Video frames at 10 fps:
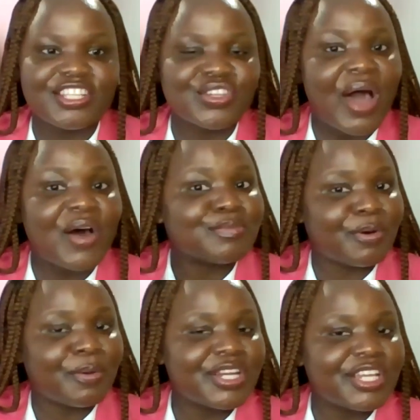So I was
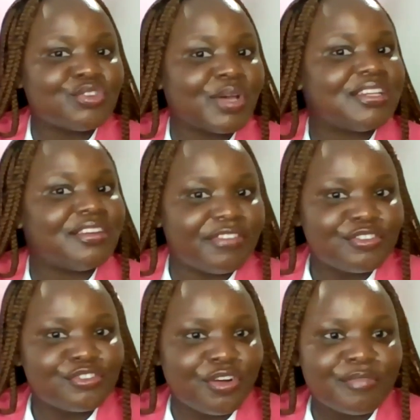promoted to a
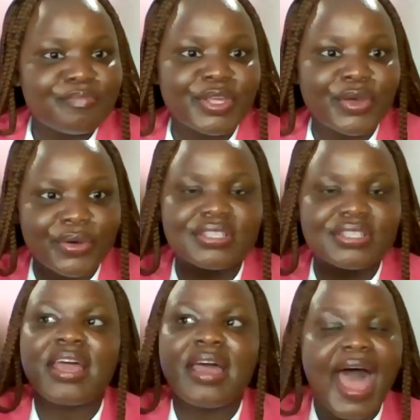different role
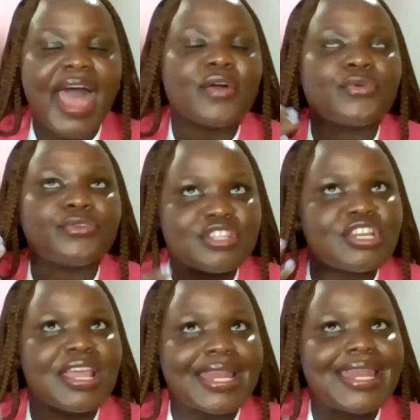because
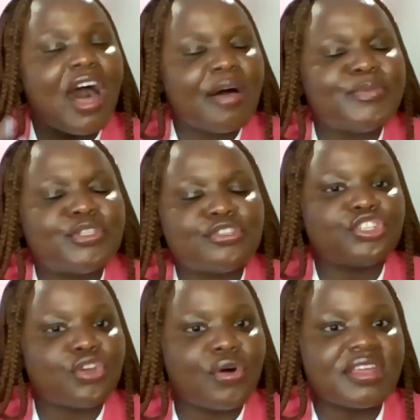it helps you
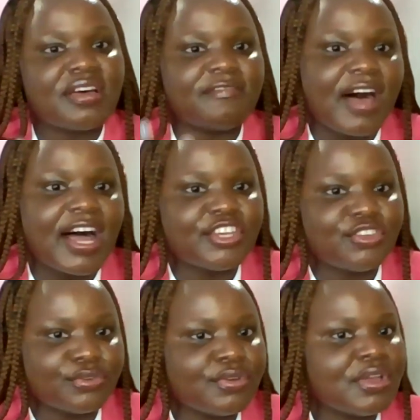show the
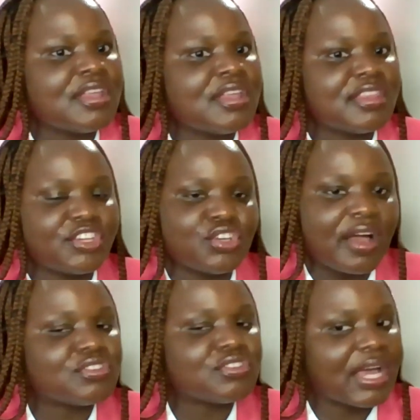value that you have to